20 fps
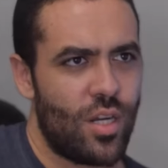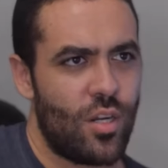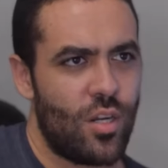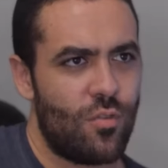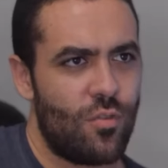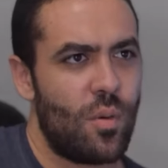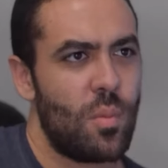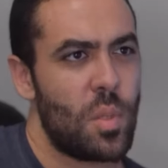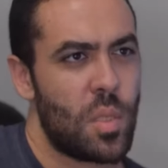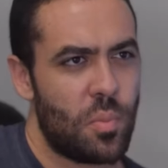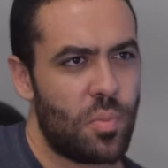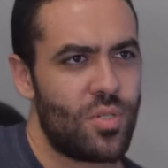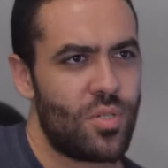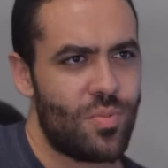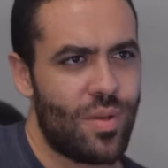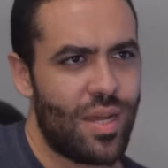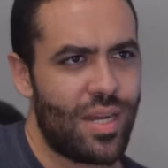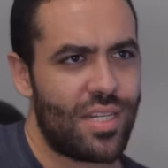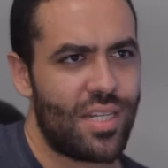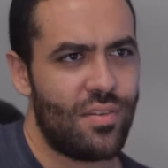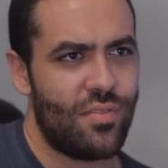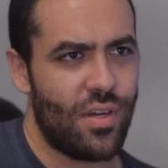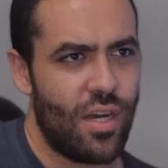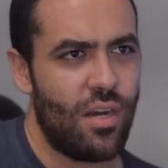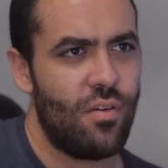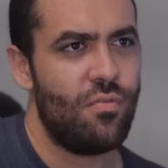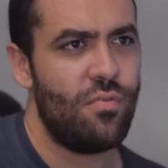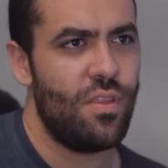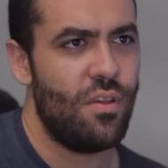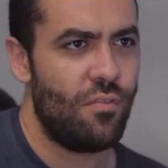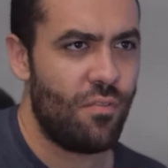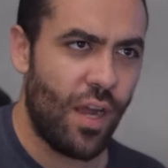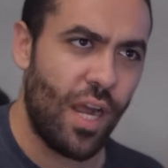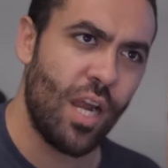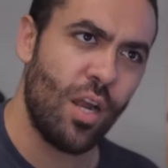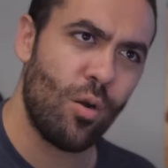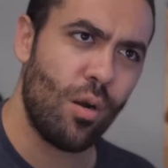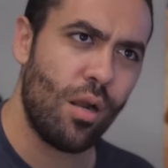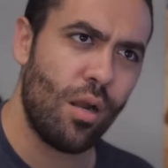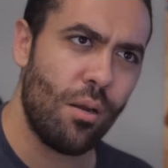from the perspective of the
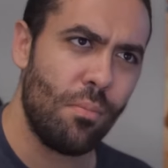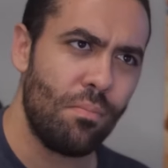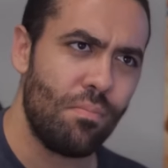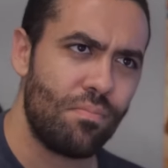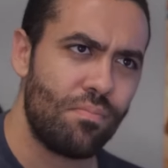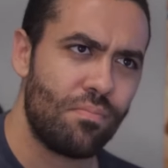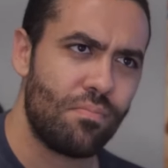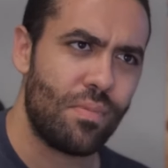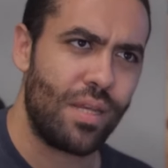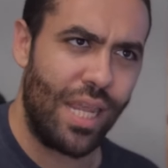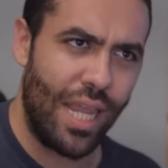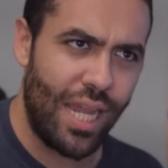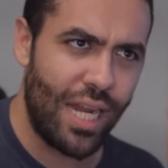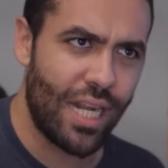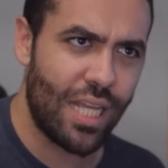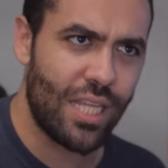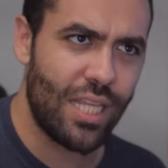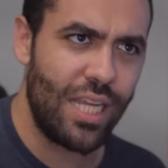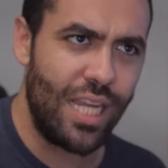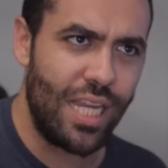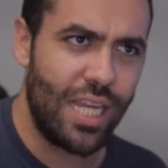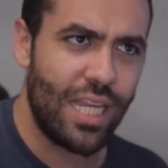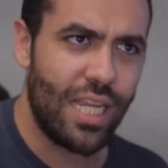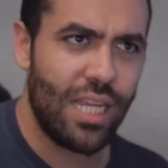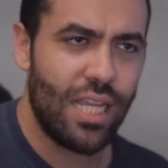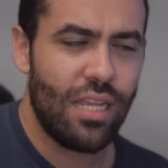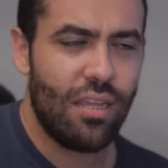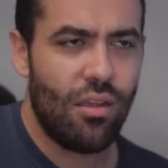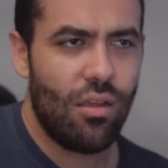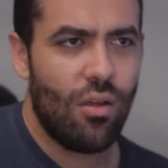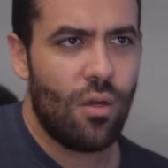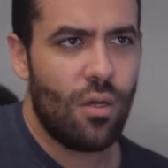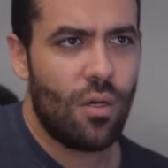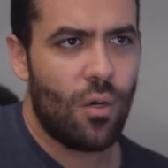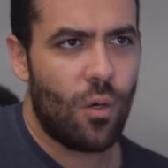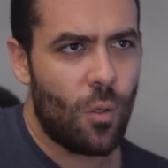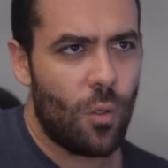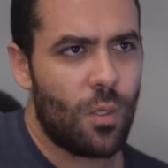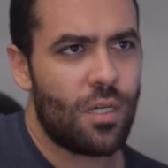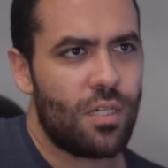firearm mechanically
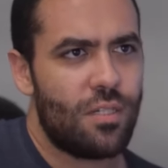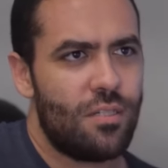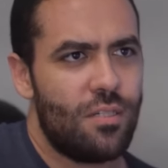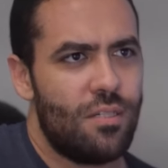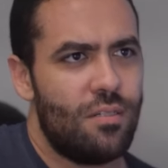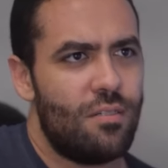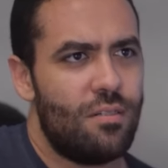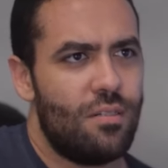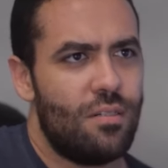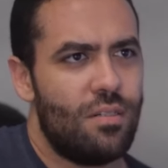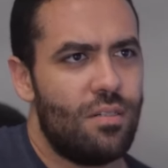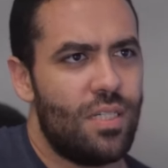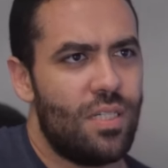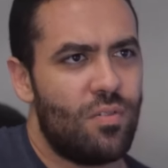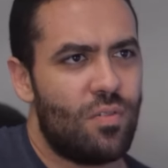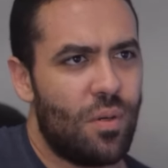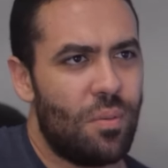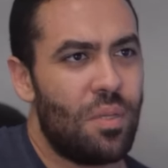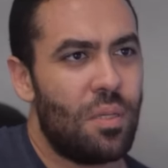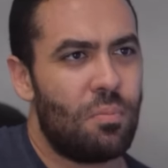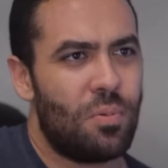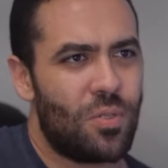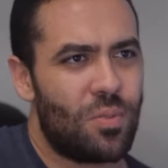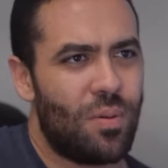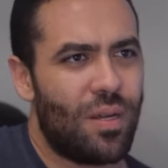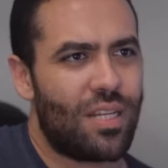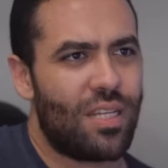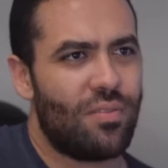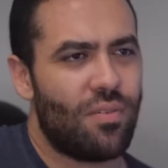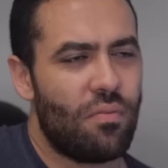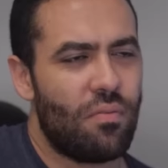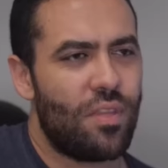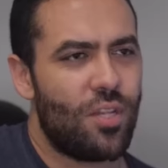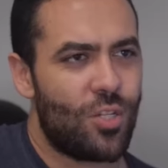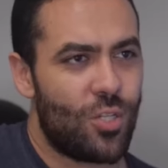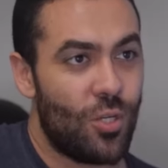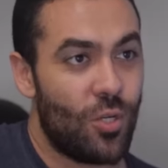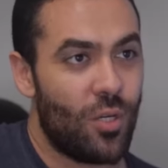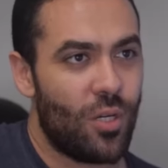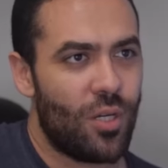or from the perspective of the
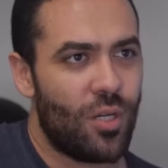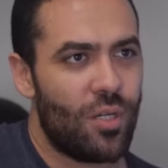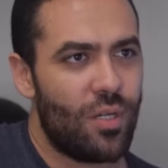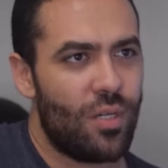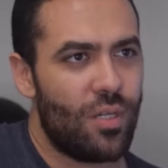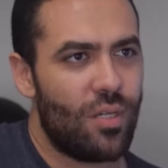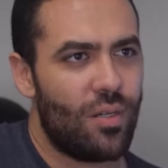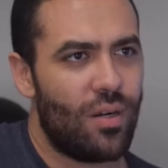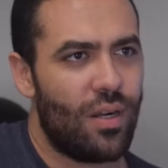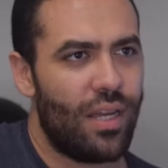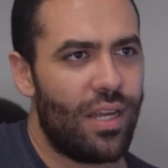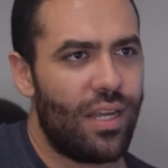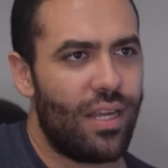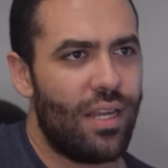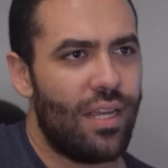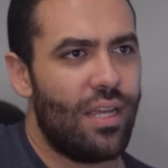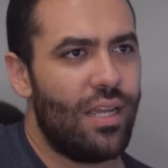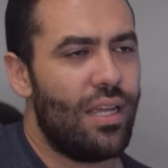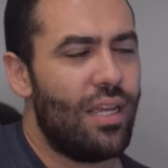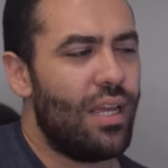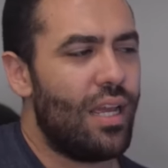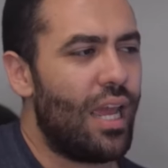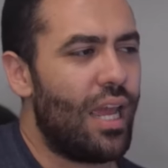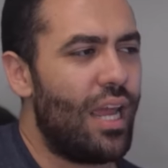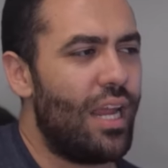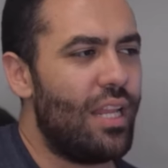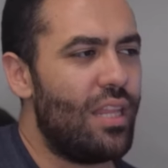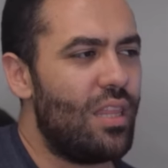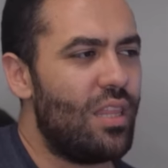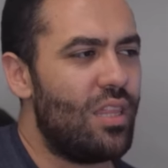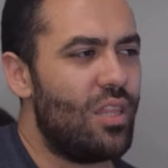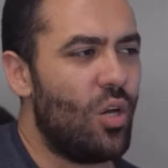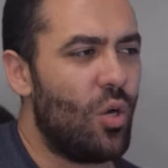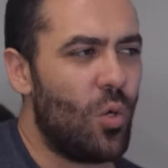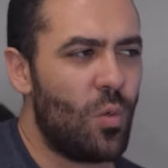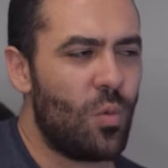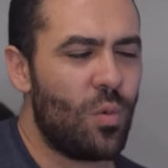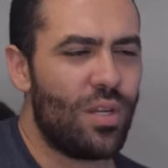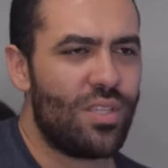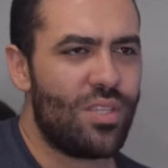shooter right and the
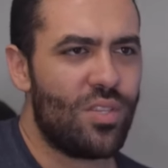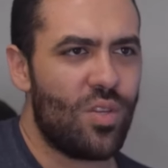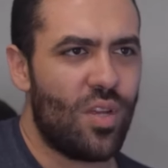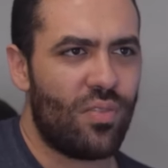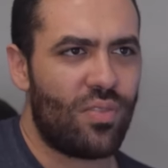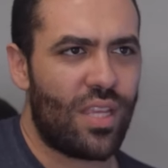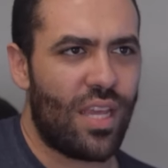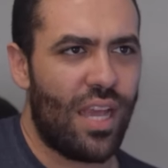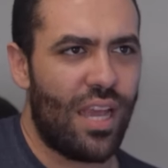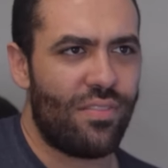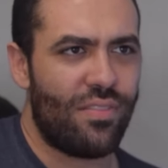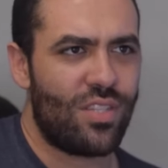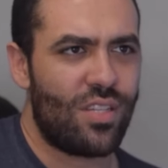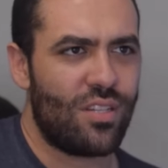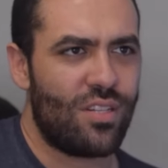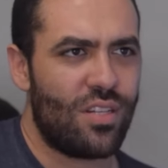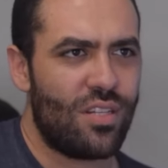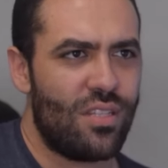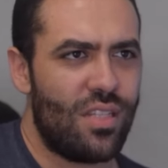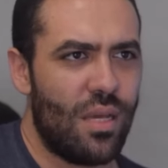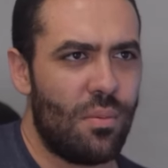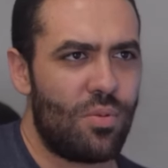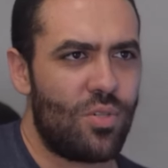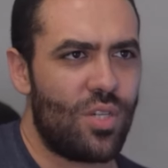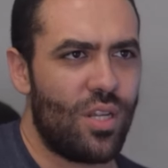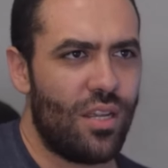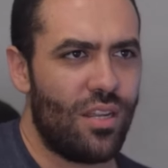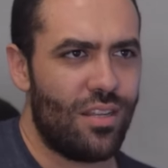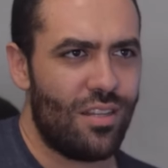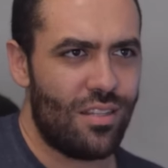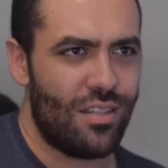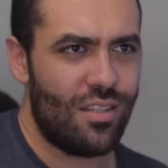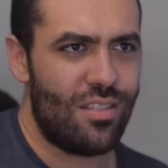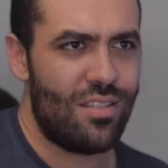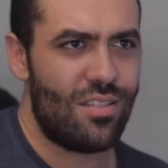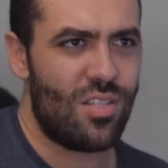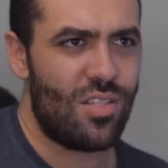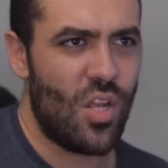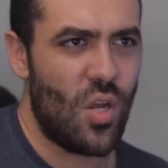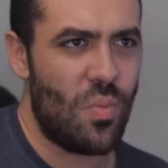whole reason you have to have such a dipshit
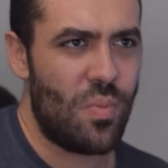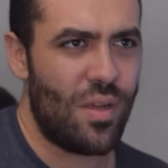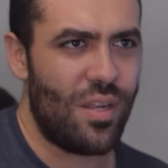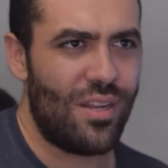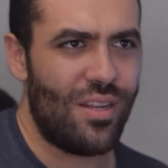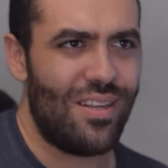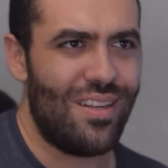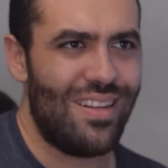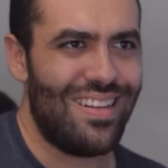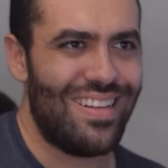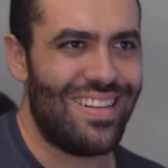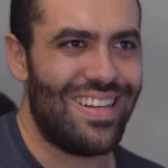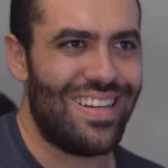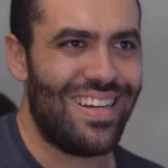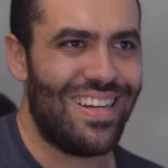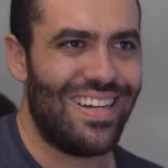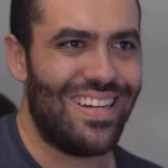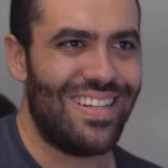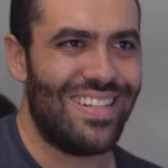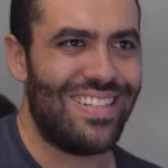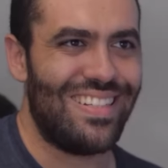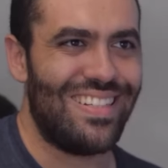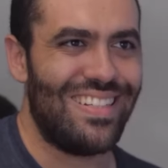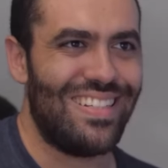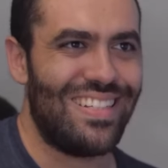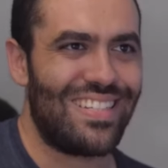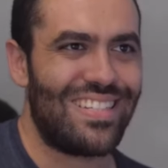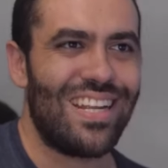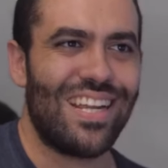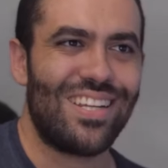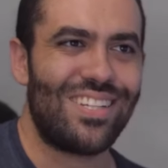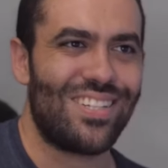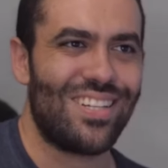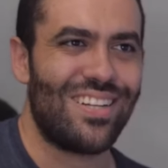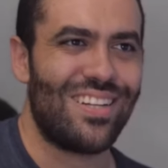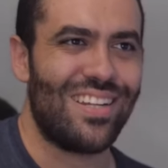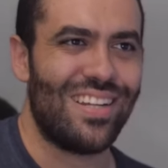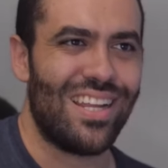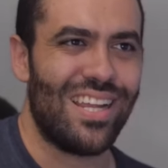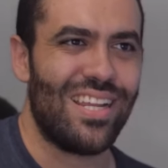stupid uh,
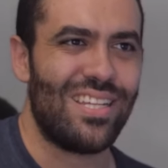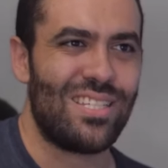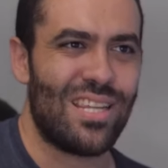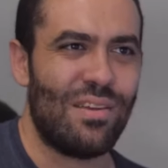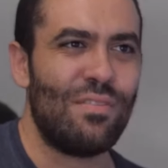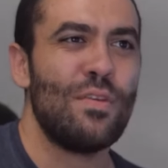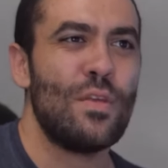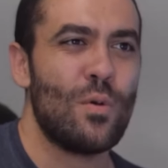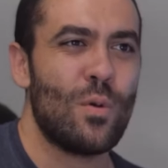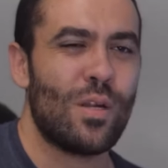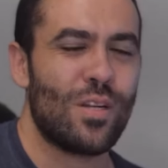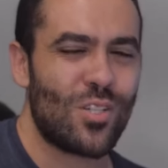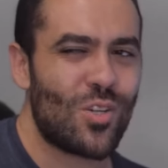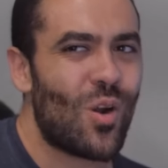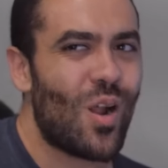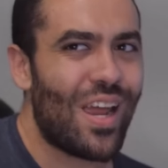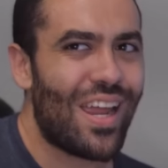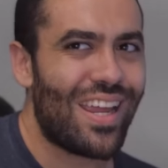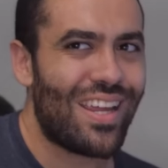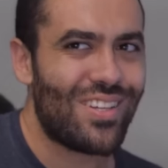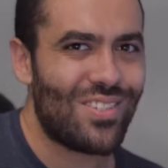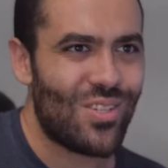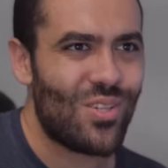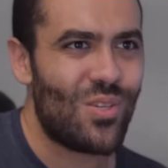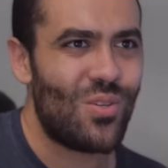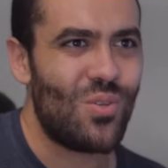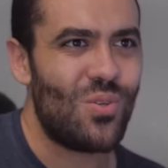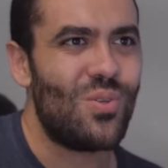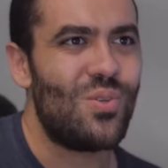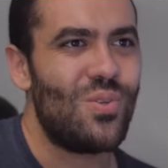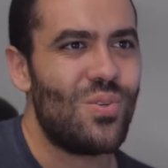distinction is if you are trying to